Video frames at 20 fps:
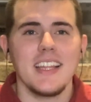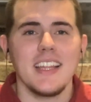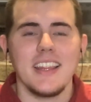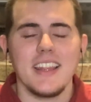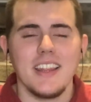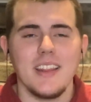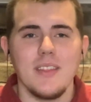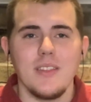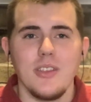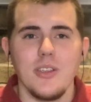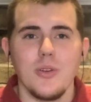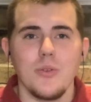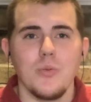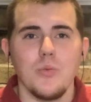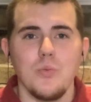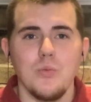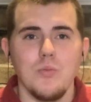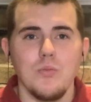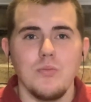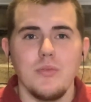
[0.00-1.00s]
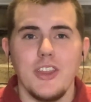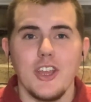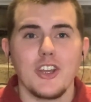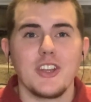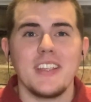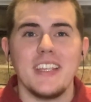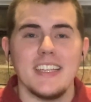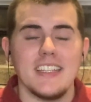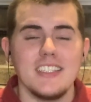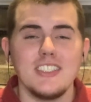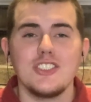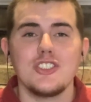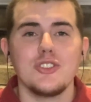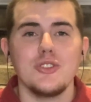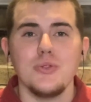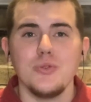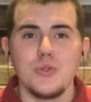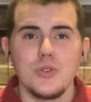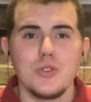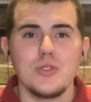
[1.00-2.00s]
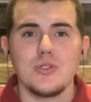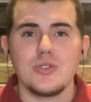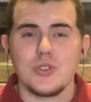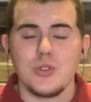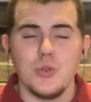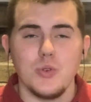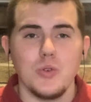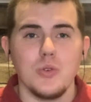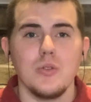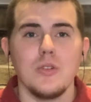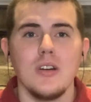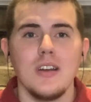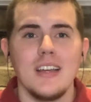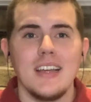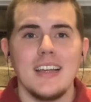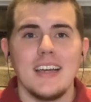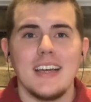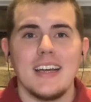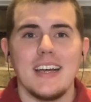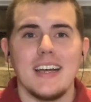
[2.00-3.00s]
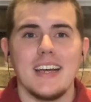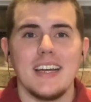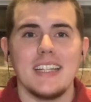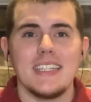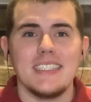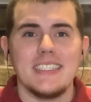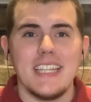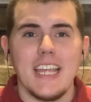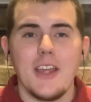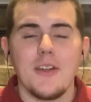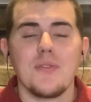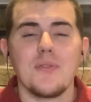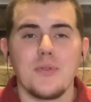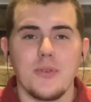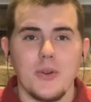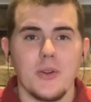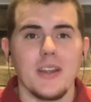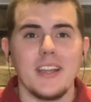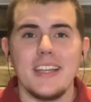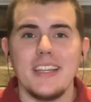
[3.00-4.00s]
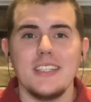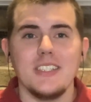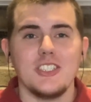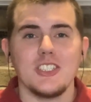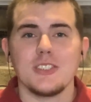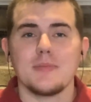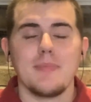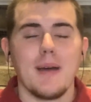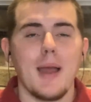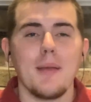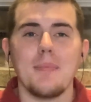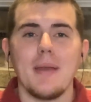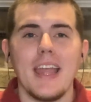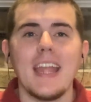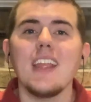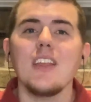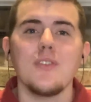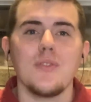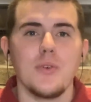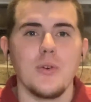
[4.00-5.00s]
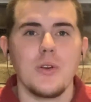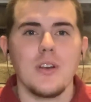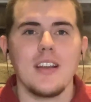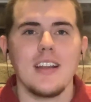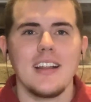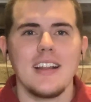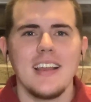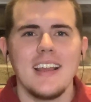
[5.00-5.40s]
their kids to school debt-free just by paying for it.